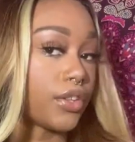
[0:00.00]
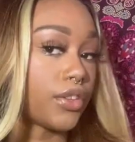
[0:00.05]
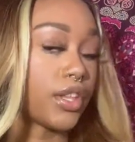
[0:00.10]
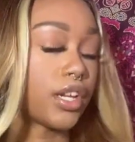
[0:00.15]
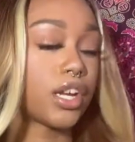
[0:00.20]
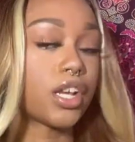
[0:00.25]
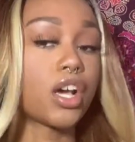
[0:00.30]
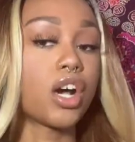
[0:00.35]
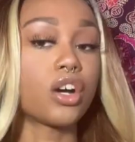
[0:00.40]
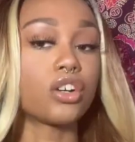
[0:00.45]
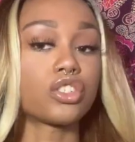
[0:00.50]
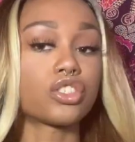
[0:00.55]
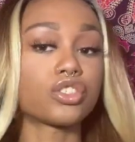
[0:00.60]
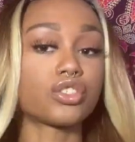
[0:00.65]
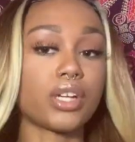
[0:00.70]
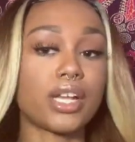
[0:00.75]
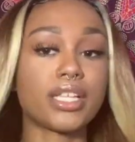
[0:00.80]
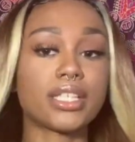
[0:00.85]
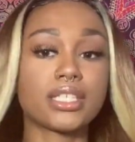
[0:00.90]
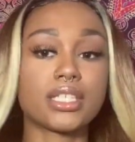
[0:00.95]
Then it goes
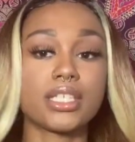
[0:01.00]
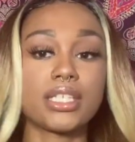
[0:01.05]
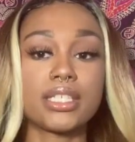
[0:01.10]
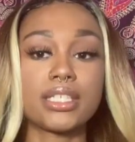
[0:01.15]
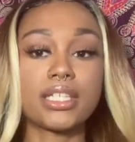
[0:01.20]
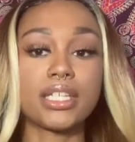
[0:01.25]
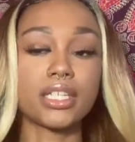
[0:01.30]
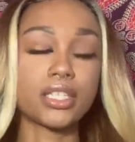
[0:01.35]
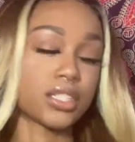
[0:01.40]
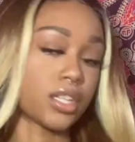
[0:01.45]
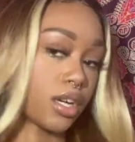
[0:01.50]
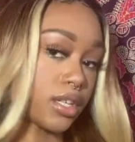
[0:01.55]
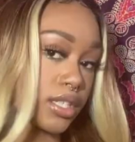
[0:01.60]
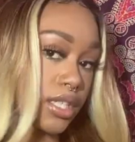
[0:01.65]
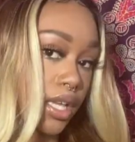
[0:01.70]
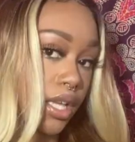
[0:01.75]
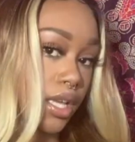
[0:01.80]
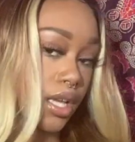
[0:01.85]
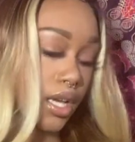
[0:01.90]
straight to 613